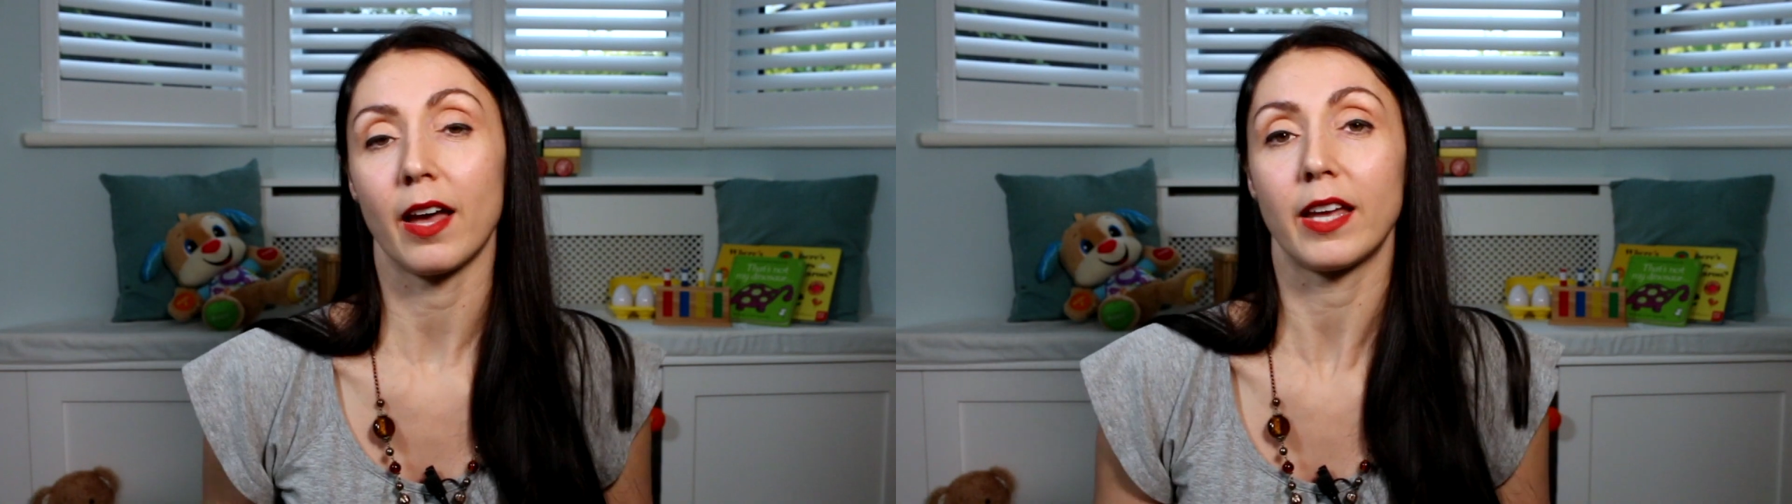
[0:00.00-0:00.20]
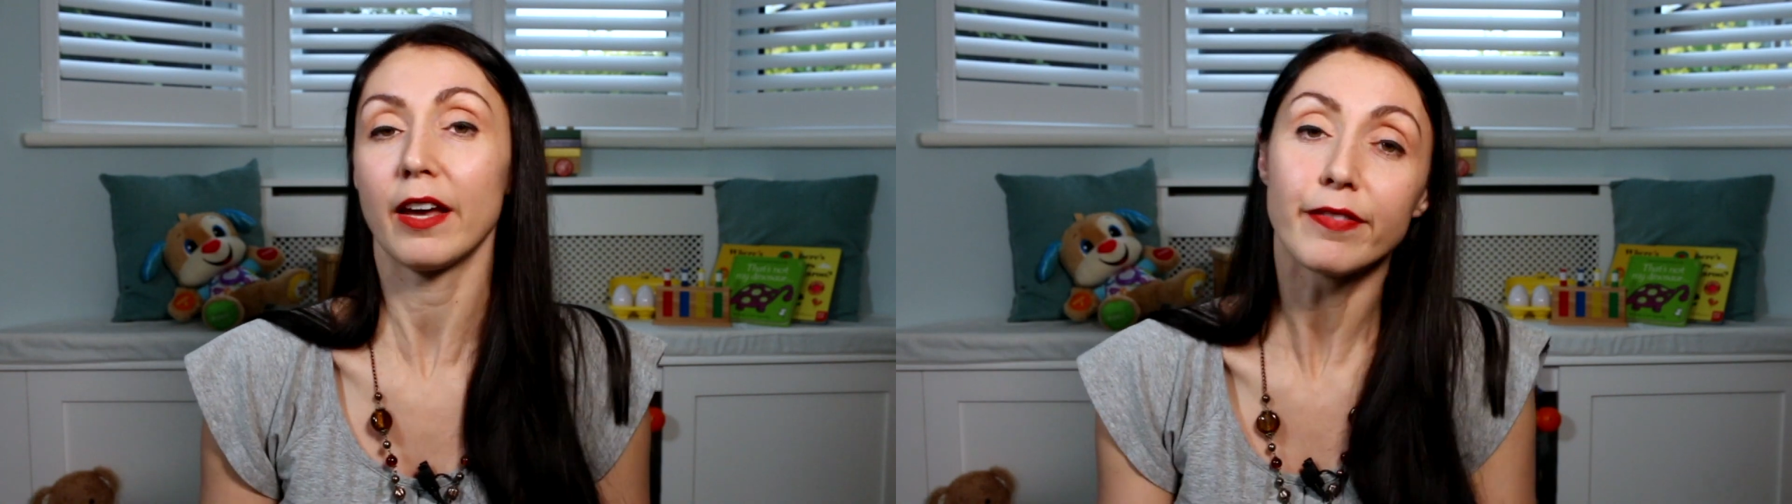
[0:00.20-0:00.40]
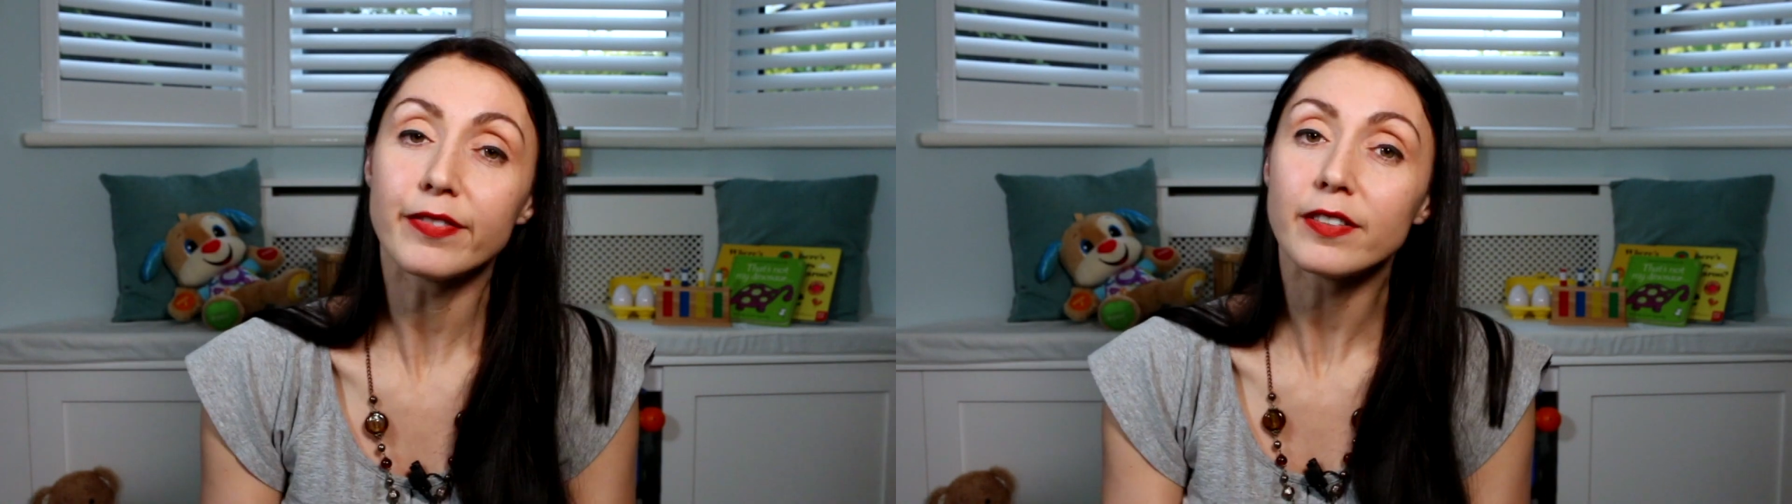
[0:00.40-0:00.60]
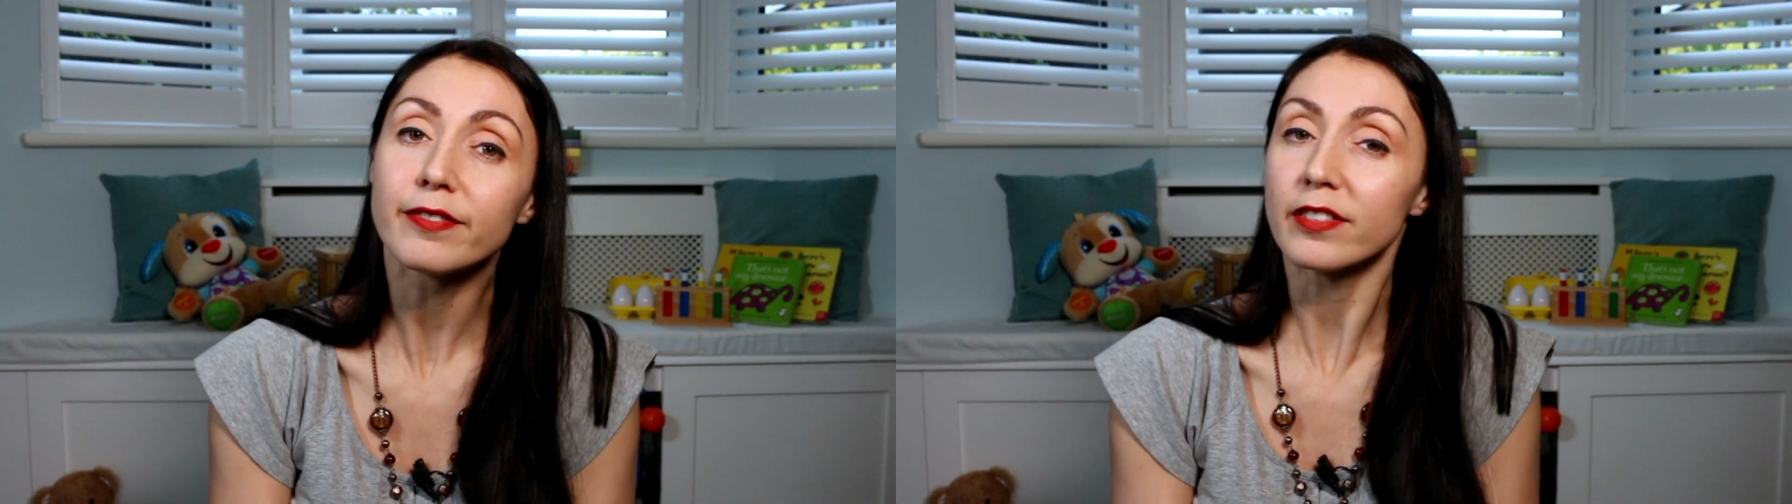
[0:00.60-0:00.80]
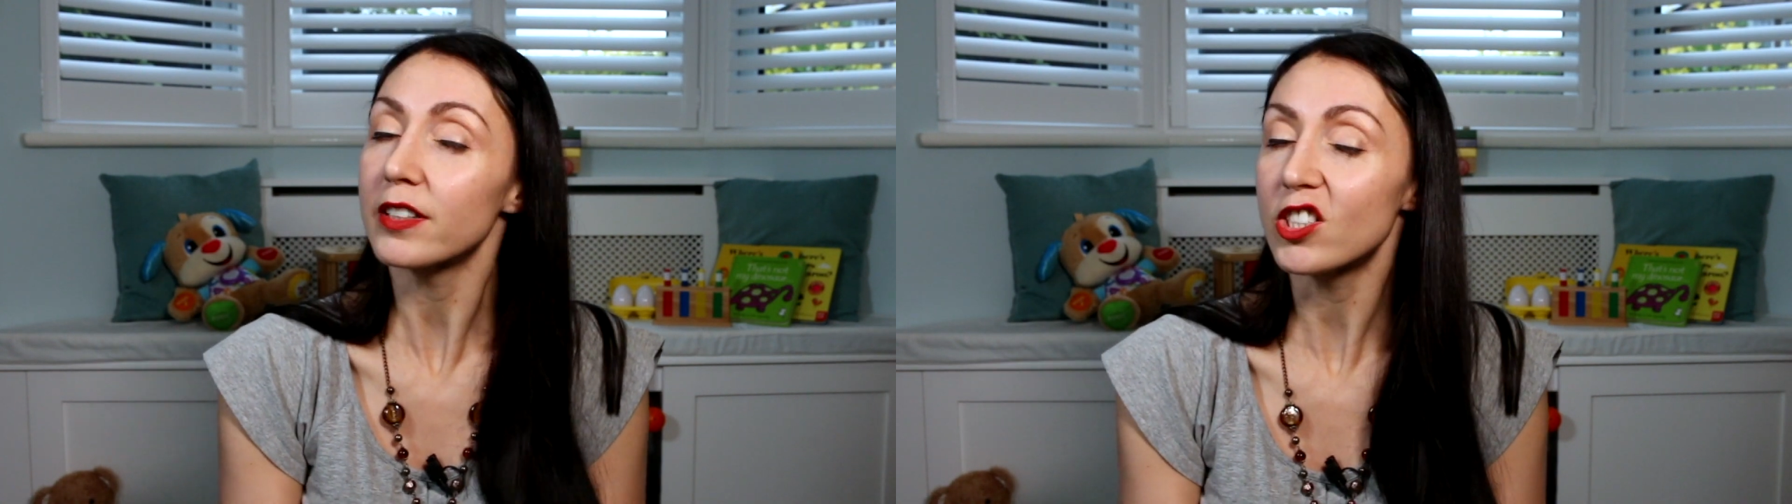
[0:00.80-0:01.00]
a gift
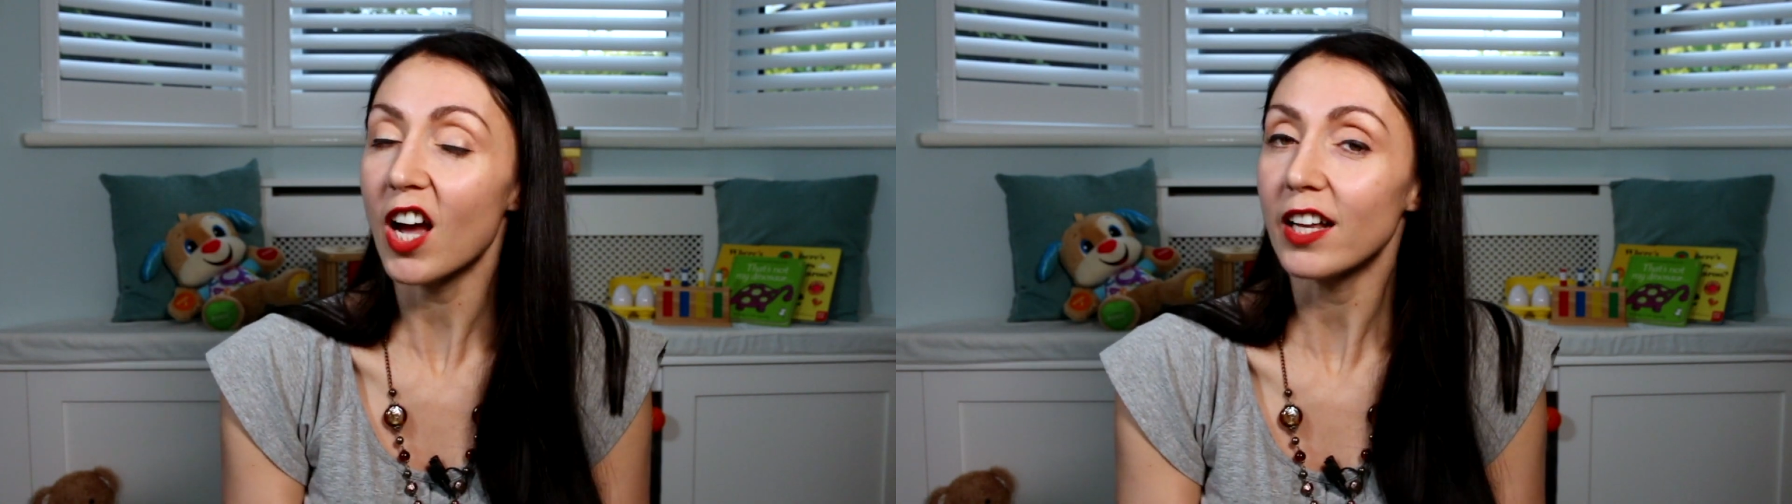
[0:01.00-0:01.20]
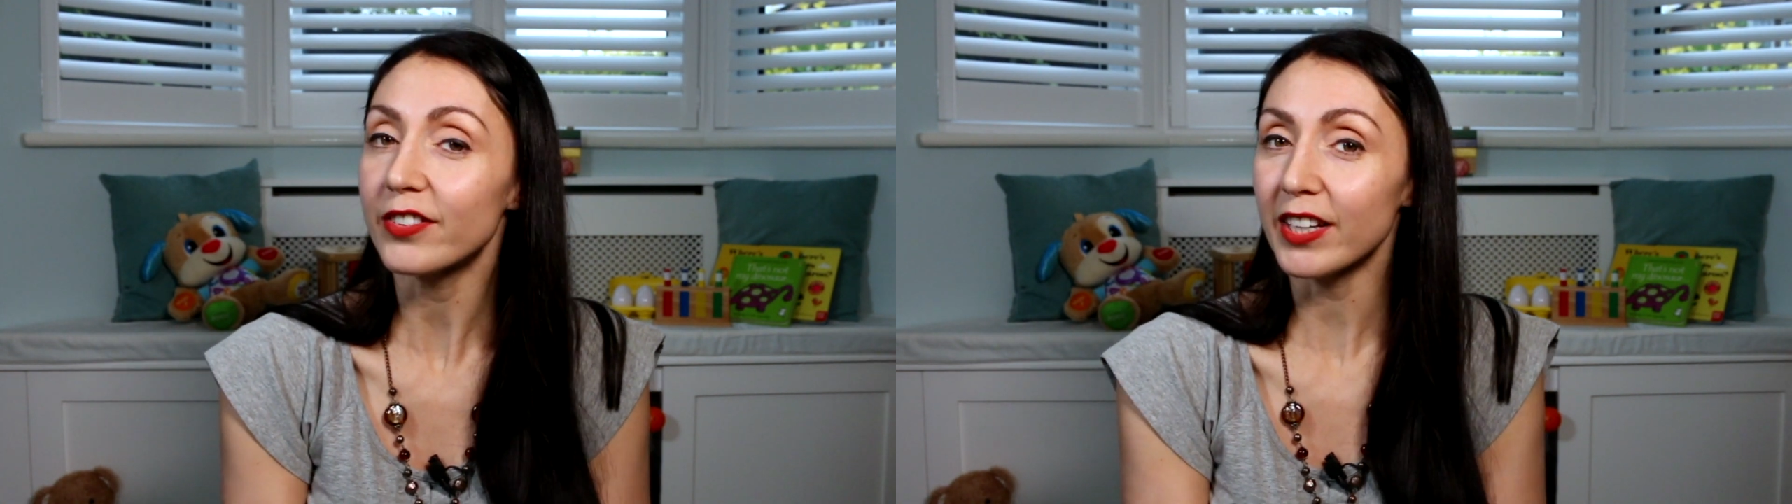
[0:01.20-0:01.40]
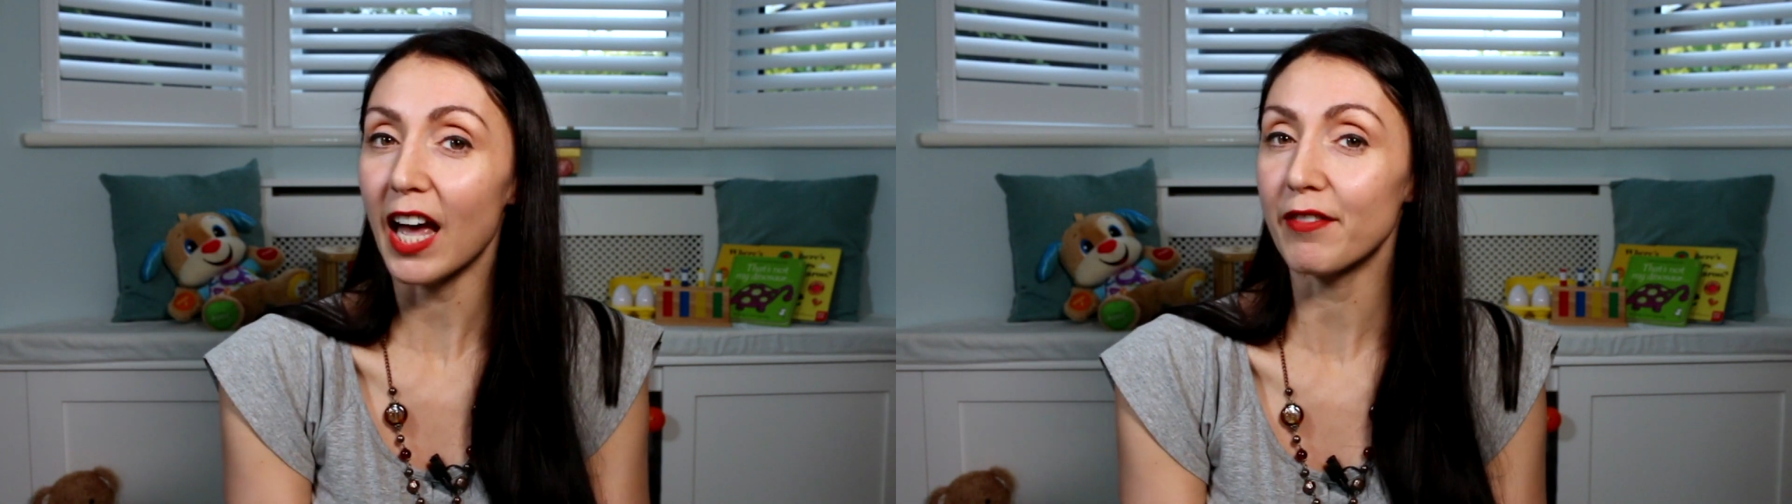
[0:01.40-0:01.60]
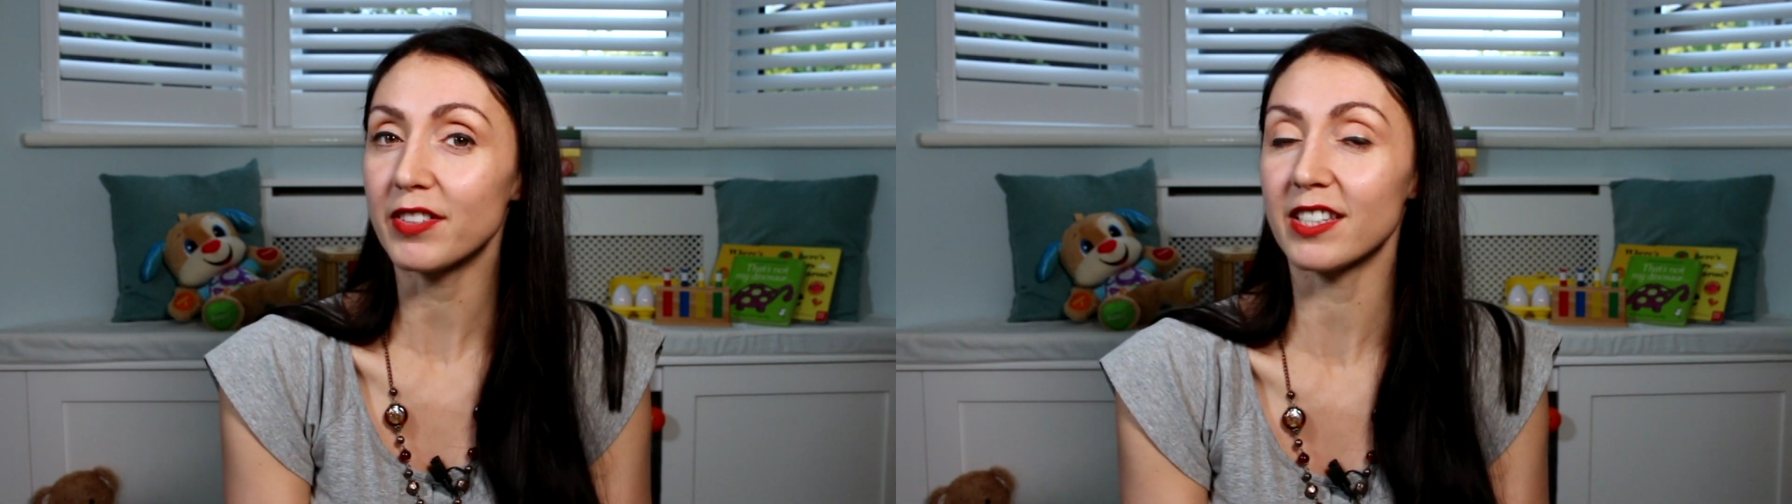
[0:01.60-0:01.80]
for a child that you haven't